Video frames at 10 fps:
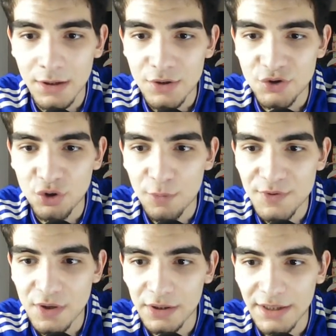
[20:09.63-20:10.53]
Stop
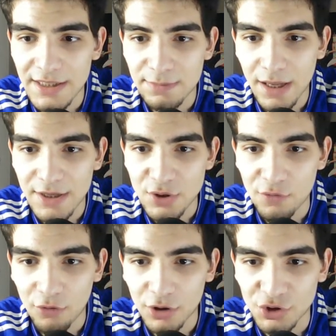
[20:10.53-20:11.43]
signing these players
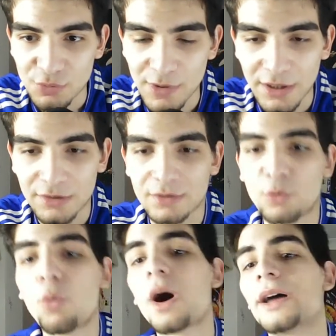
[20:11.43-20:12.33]
over 100 million.
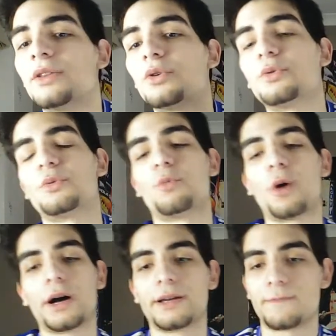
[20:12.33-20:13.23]
Why though?
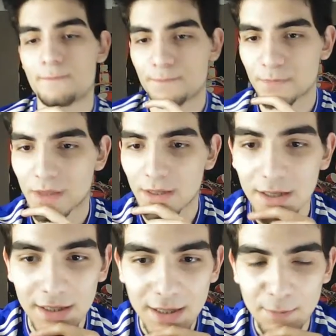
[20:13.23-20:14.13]
Why?
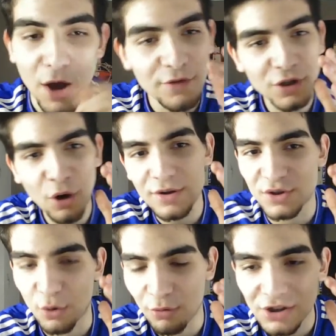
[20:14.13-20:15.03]
But have you noticed
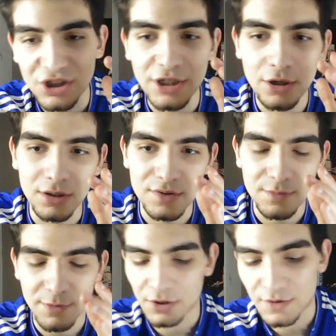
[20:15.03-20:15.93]
though, we're actually cursed
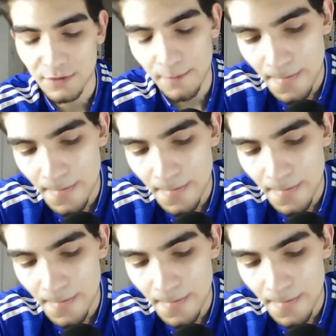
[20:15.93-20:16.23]
because